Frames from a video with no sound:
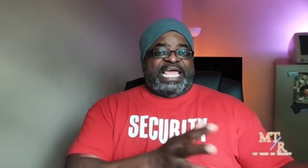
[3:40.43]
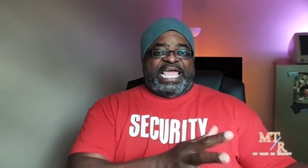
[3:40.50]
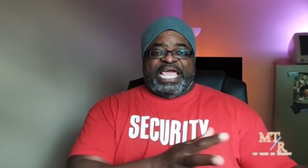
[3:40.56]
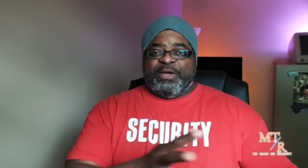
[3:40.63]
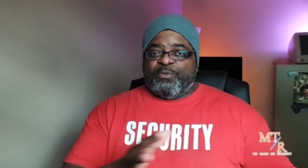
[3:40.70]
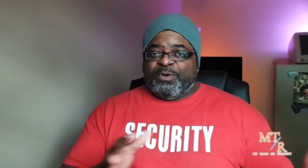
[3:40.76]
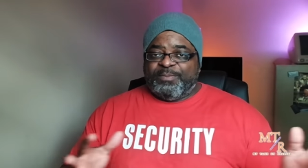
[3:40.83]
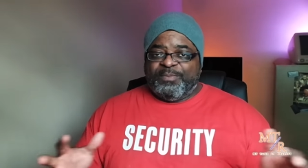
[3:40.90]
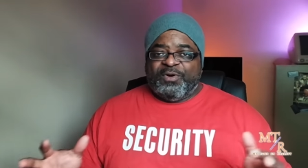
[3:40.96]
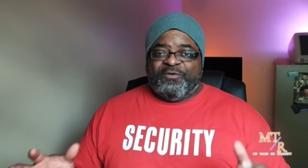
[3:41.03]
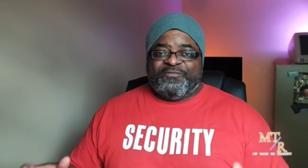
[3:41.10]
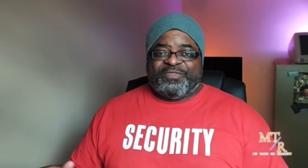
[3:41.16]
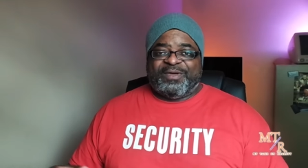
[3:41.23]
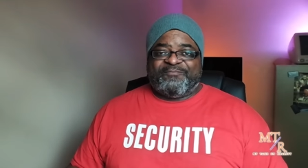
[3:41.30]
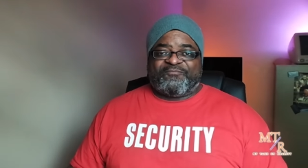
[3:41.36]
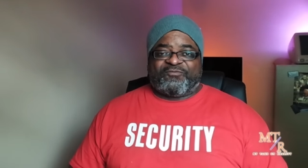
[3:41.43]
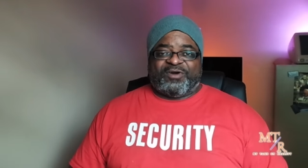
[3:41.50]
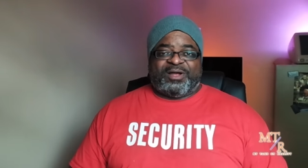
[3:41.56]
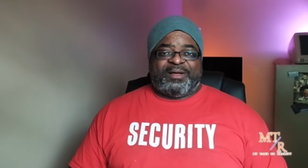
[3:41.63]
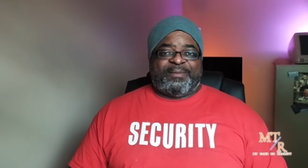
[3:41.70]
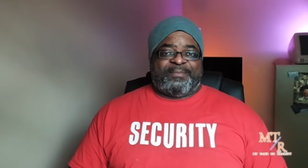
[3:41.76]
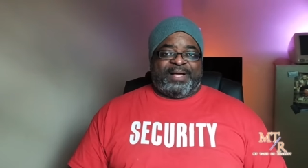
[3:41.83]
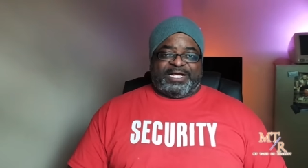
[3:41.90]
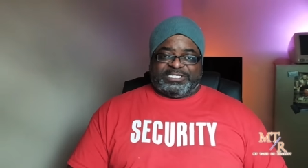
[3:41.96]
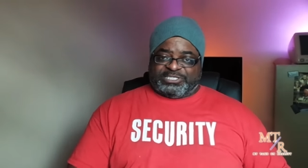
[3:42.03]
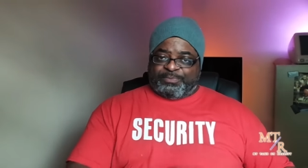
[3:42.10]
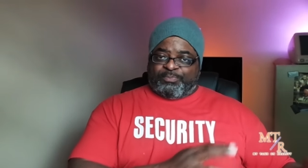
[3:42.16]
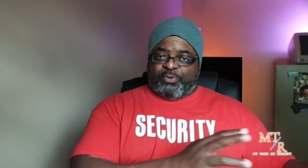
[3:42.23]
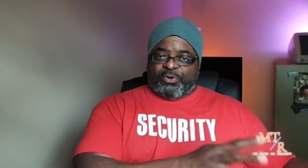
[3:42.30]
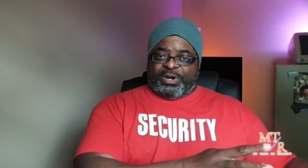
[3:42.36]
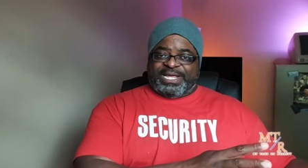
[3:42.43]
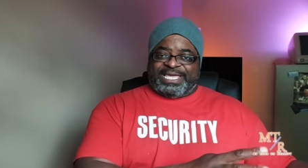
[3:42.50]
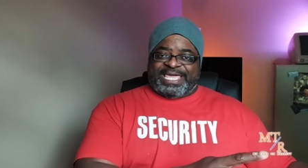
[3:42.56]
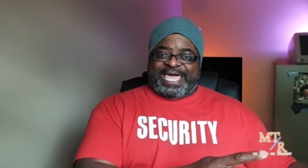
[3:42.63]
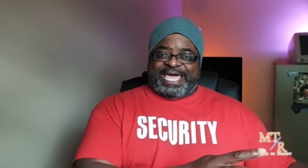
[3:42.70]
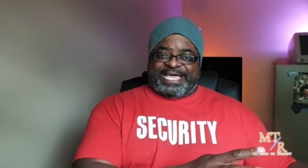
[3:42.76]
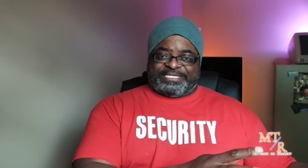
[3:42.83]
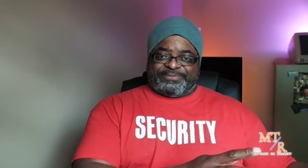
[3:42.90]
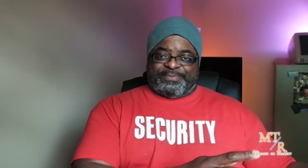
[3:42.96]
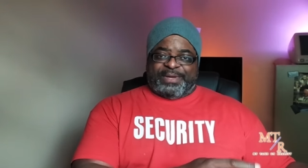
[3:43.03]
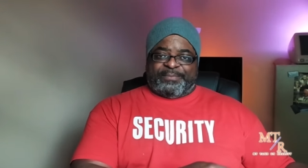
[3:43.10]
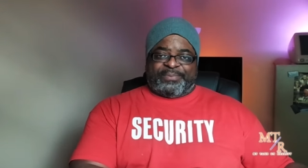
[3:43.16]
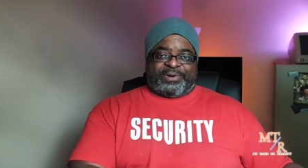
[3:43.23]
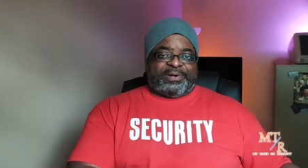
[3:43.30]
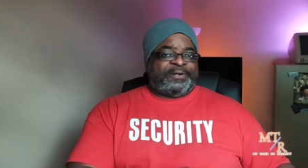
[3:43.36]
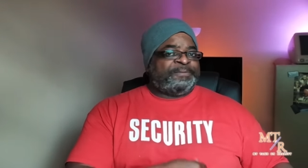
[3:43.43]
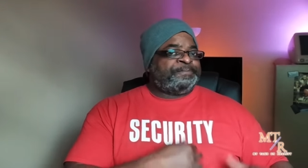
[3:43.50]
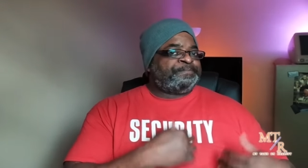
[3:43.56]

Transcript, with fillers: it would move them from a supporting cast member